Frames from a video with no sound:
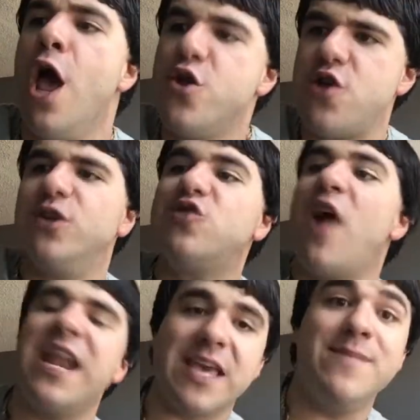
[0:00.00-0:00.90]
She was
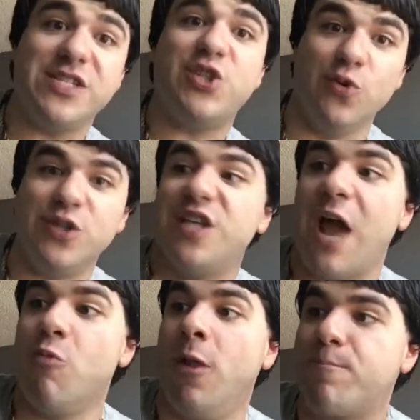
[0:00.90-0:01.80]
trying to commit
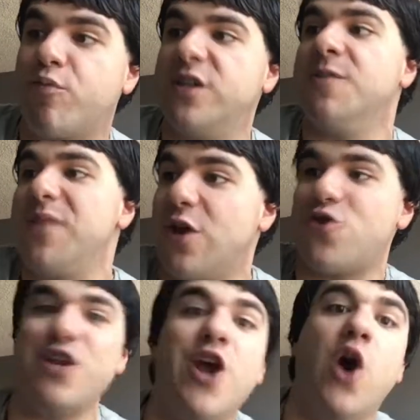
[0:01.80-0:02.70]
suicide while in prison because
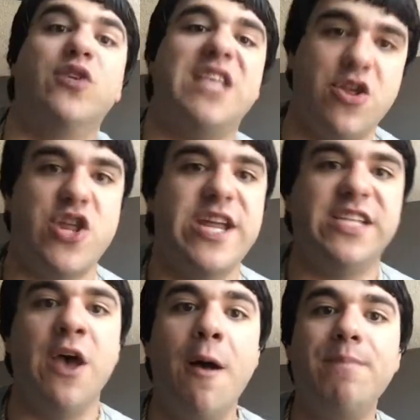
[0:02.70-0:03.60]
she knows that
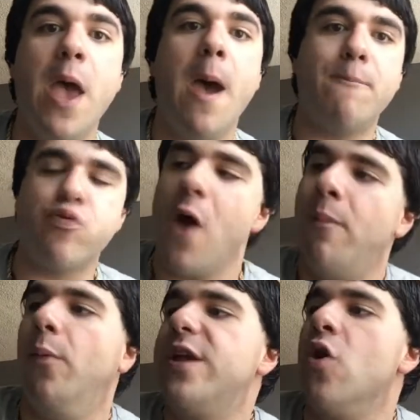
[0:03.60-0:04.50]
she's
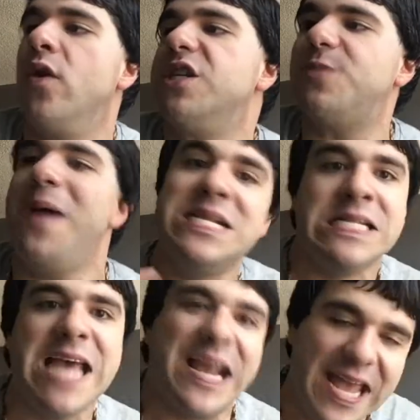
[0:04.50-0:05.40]
probably going to spend
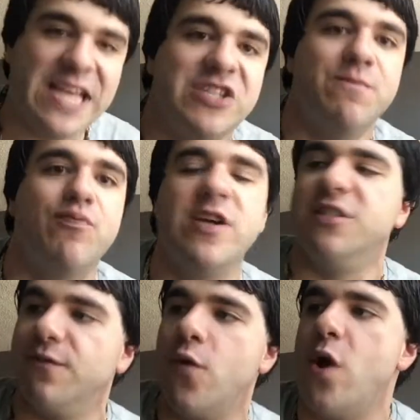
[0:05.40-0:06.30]
decades in
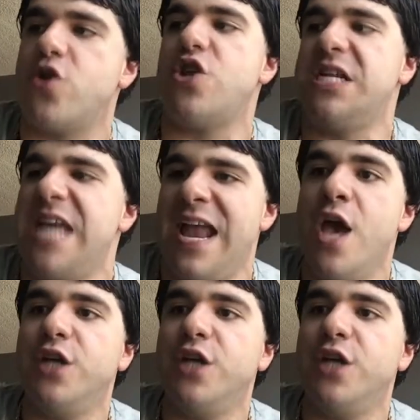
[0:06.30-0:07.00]
prison for what she did.